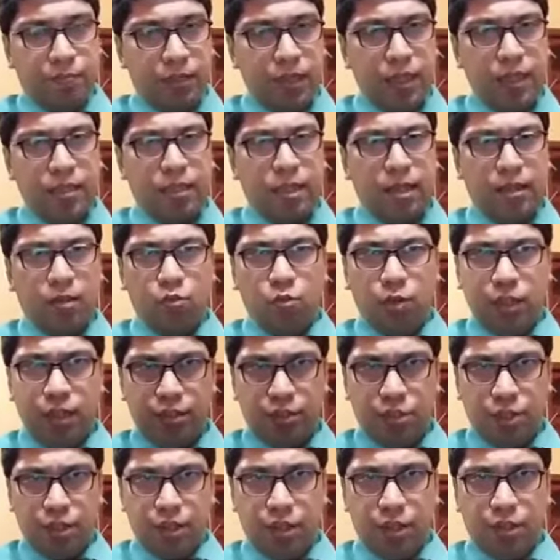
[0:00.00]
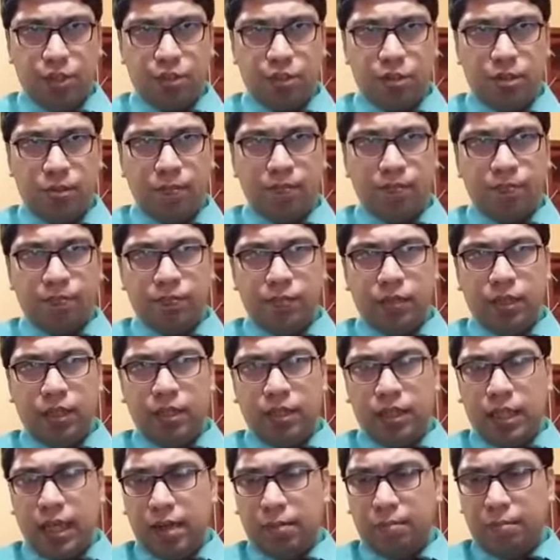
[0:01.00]
These are wheelchairs,
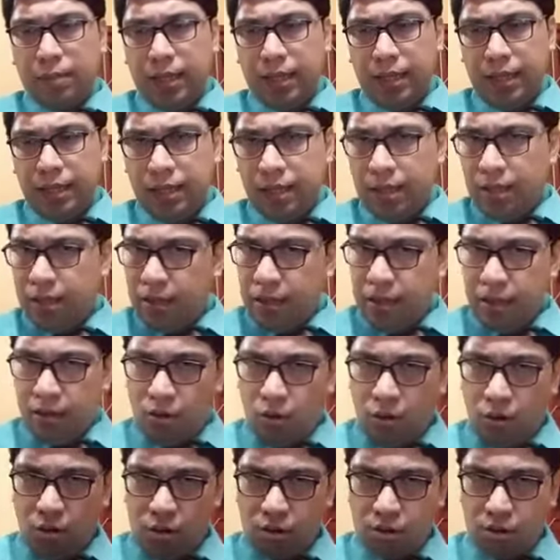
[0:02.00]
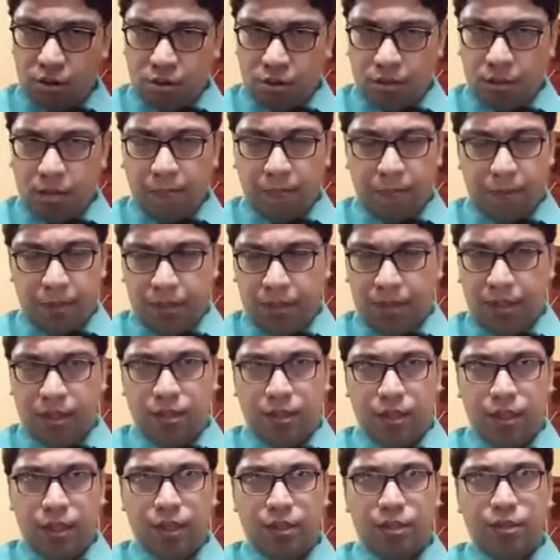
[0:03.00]
these are medical records the patient
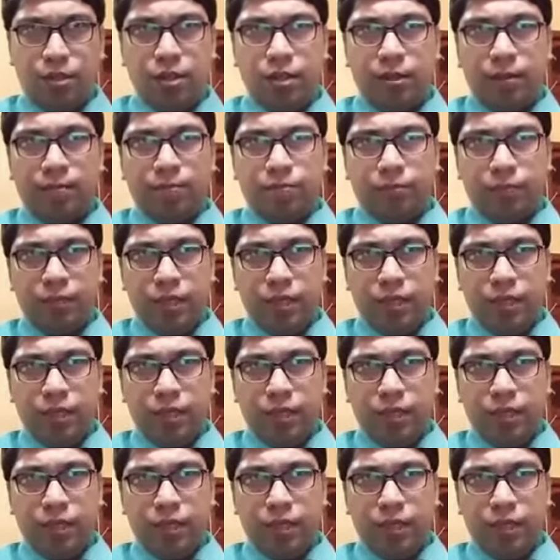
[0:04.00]
needs,